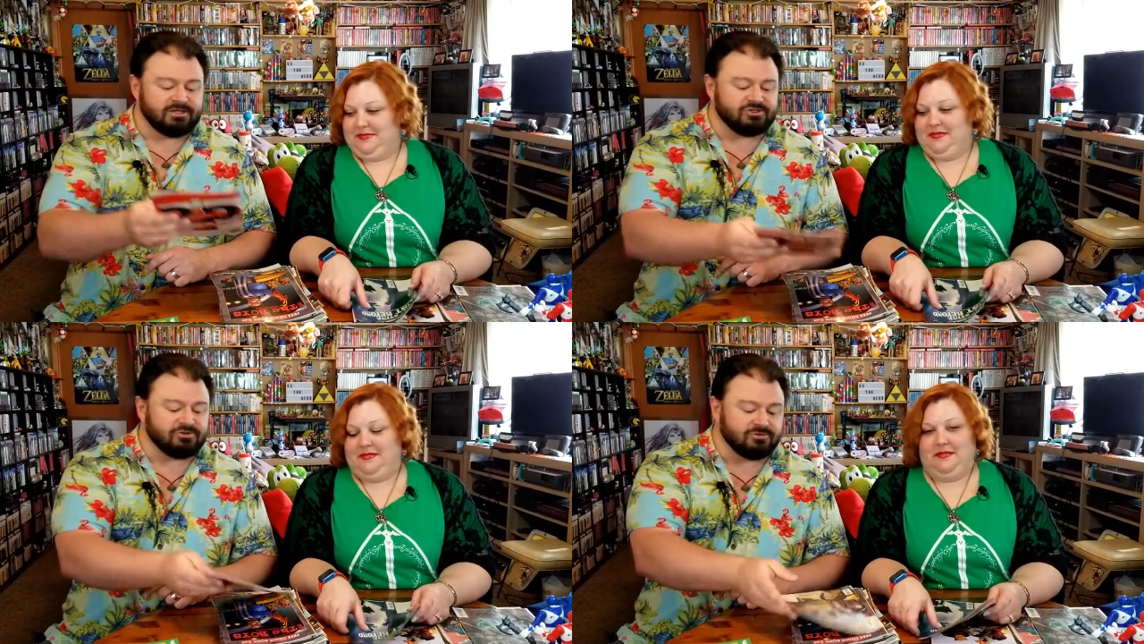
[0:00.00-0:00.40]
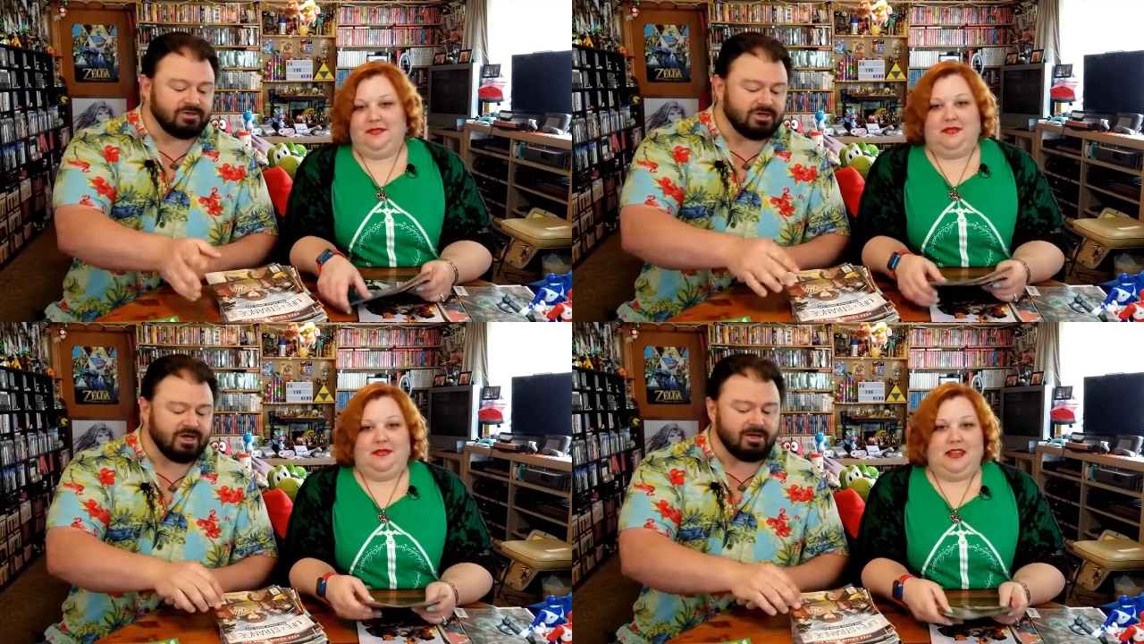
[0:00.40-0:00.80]
Speaker 1: the story
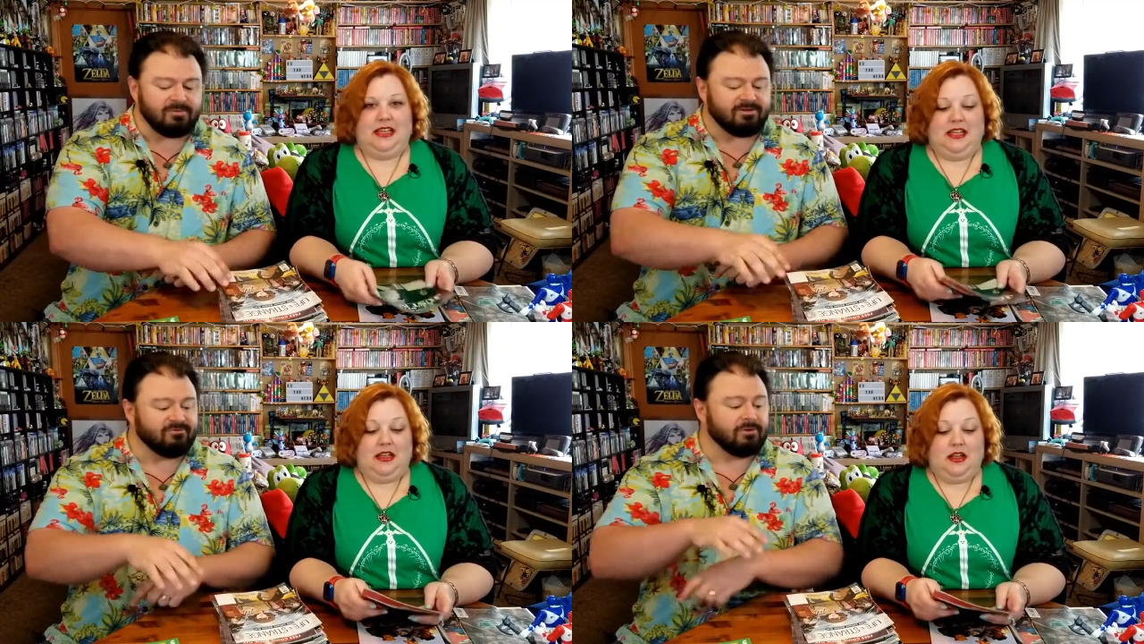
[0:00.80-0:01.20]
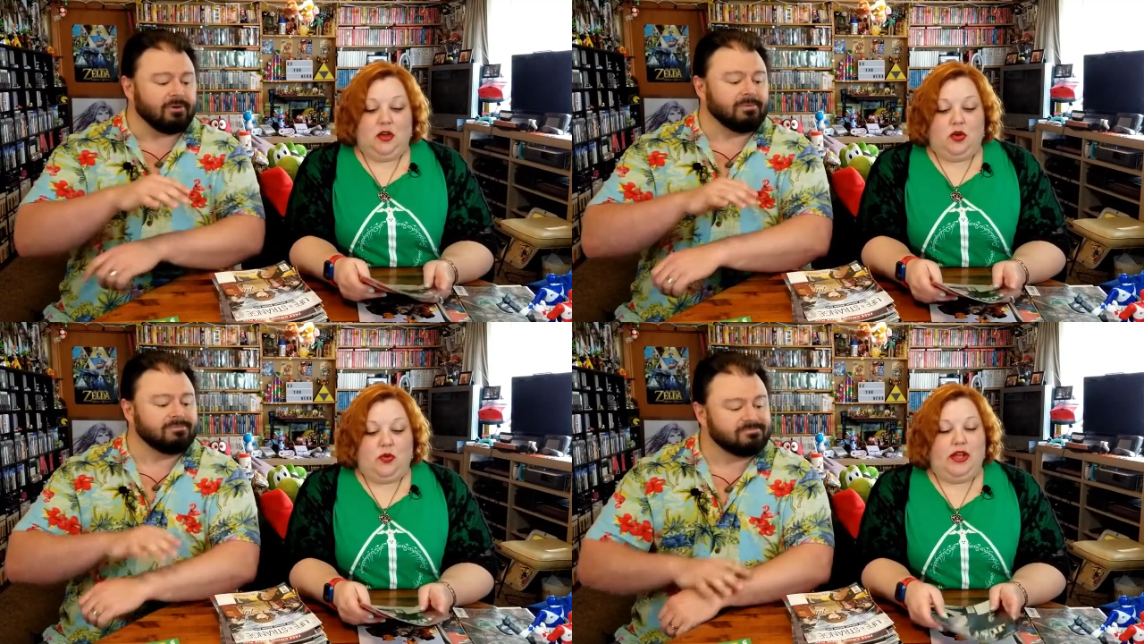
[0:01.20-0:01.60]
in comic
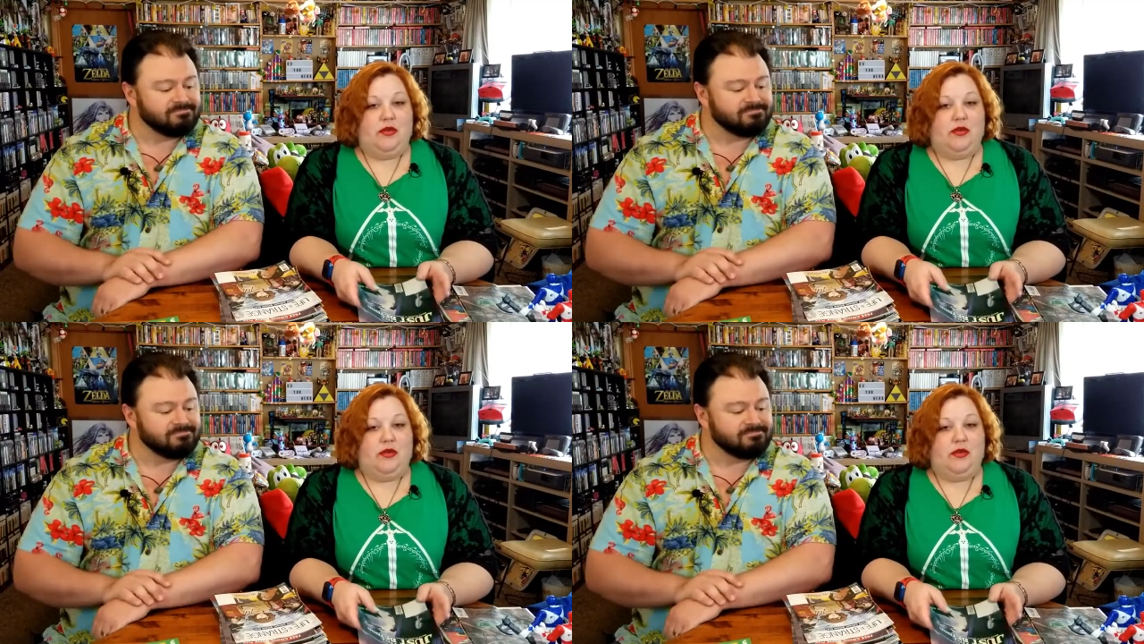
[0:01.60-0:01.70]
form. Well,